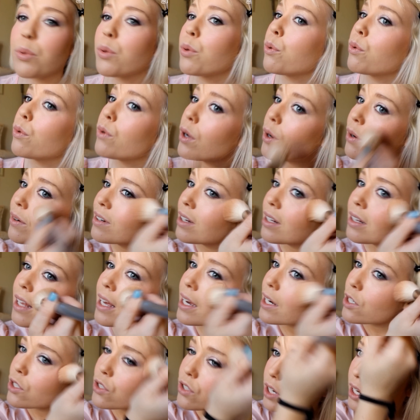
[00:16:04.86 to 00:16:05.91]
Pro
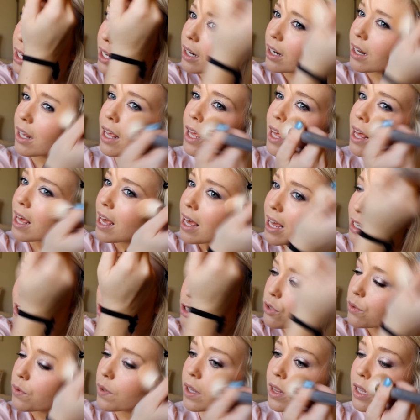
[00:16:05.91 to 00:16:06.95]
collection, and
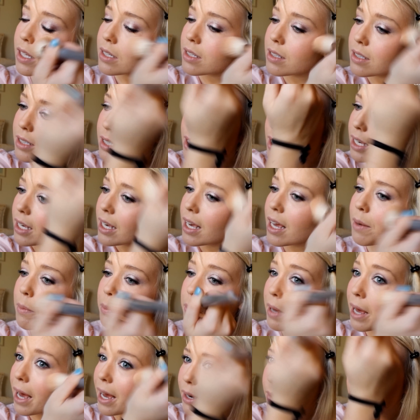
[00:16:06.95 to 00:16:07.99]
doing the C and
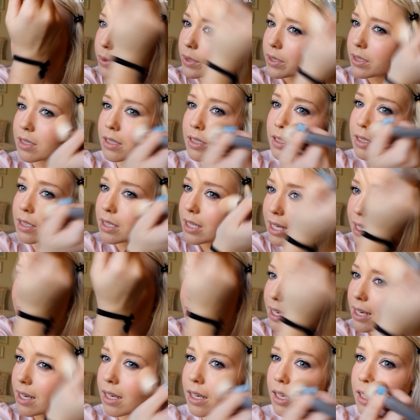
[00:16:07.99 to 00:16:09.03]
backwards
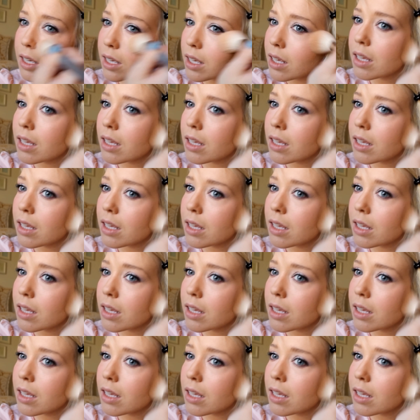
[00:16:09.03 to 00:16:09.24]
C